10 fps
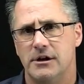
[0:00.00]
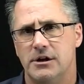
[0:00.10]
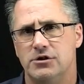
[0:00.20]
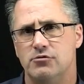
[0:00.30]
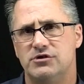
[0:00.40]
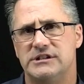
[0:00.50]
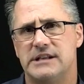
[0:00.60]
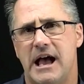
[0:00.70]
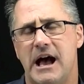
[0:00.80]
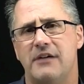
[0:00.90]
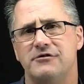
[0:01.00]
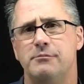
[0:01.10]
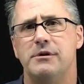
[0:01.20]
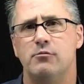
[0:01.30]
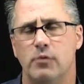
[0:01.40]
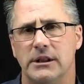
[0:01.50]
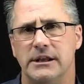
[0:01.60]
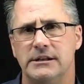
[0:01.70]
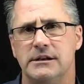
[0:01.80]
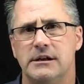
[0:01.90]
You just have to be
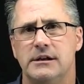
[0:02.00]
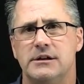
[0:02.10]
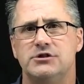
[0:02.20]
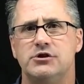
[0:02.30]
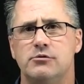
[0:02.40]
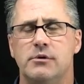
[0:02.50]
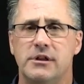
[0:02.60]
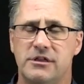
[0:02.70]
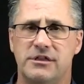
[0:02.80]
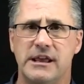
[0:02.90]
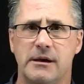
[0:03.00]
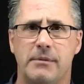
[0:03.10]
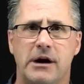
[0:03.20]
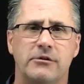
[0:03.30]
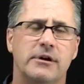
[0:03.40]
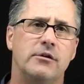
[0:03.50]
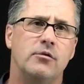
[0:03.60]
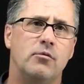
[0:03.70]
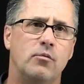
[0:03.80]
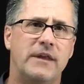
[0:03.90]
willing to think about
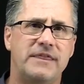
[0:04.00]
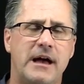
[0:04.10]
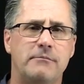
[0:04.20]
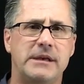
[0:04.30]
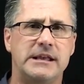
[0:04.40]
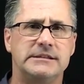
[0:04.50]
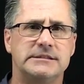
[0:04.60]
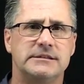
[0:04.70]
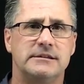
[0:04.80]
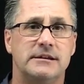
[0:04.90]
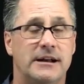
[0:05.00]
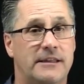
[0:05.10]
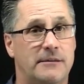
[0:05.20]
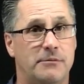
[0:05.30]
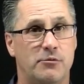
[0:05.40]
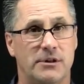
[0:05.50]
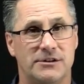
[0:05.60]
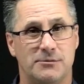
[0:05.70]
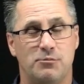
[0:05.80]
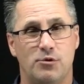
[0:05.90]
what that means and then be willing
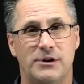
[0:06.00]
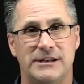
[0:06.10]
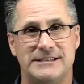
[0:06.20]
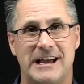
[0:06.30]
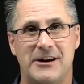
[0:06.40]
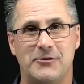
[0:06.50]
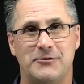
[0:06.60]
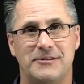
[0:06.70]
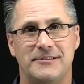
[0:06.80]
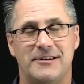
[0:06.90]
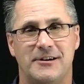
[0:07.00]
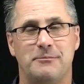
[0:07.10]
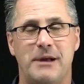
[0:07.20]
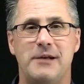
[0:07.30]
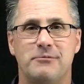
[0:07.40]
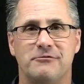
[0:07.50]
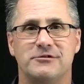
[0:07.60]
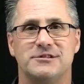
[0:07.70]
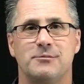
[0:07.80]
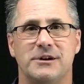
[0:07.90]
to put it down on paper for
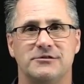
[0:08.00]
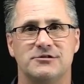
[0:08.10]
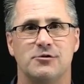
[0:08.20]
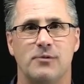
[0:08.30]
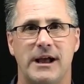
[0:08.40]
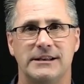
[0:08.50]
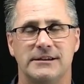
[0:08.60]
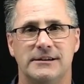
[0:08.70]
someone else to write.